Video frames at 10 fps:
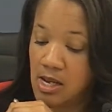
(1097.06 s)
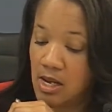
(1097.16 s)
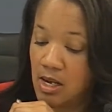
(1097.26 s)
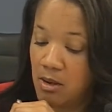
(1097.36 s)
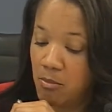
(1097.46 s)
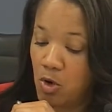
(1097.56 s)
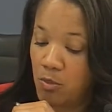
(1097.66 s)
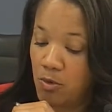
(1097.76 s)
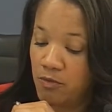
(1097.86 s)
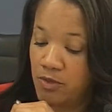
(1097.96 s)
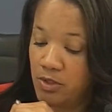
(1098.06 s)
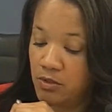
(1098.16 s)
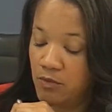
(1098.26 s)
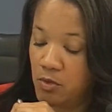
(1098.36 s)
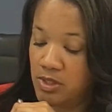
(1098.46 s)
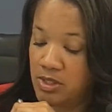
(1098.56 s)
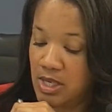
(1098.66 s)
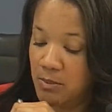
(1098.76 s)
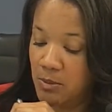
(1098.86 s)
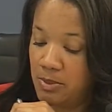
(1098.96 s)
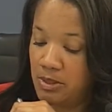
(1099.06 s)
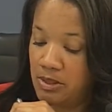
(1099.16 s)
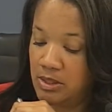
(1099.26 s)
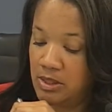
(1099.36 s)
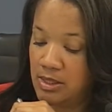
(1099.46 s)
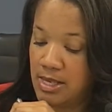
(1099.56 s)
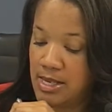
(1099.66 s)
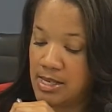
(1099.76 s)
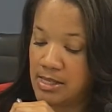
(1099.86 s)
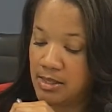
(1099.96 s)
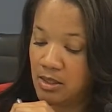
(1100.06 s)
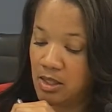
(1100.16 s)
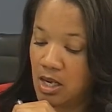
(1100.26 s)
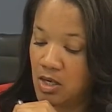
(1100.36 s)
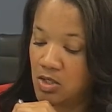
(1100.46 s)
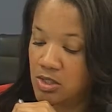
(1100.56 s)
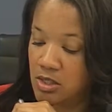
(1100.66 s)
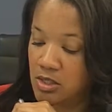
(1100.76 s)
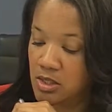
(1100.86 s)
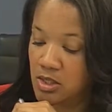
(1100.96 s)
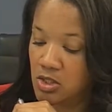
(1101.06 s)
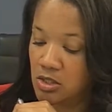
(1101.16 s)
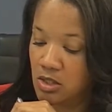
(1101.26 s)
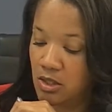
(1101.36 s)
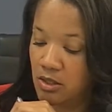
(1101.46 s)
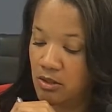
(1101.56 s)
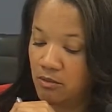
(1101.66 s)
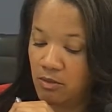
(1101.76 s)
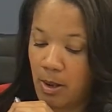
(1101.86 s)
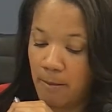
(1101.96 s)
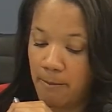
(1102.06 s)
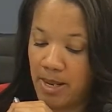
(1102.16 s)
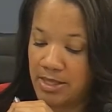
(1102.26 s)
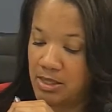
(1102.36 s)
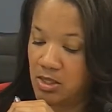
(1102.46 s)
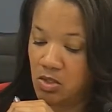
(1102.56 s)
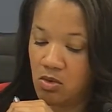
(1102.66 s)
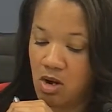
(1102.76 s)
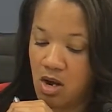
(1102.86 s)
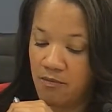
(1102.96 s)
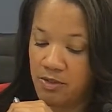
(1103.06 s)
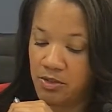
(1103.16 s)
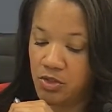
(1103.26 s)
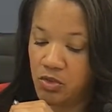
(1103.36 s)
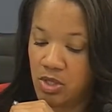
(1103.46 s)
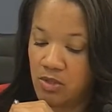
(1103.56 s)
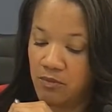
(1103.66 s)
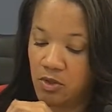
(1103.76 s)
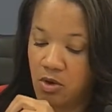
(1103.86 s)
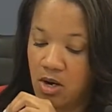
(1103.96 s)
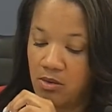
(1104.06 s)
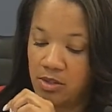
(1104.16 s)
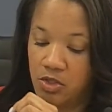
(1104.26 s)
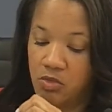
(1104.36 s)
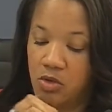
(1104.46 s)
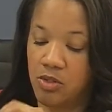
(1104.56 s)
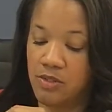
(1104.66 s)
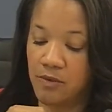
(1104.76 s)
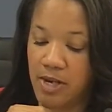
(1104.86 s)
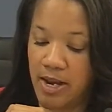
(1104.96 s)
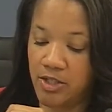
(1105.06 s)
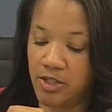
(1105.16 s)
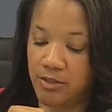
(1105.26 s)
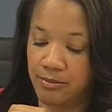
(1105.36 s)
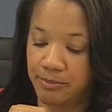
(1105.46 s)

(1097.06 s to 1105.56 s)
mobile field force capability, and large contingent of bicycle officers trained for crowd control. It's for action.